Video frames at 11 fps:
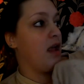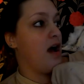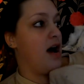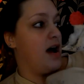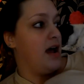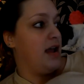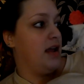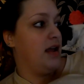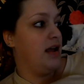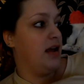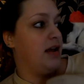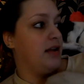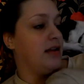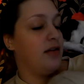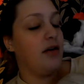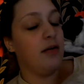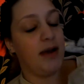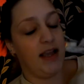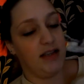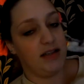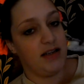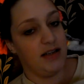I cannot
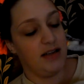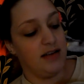wait.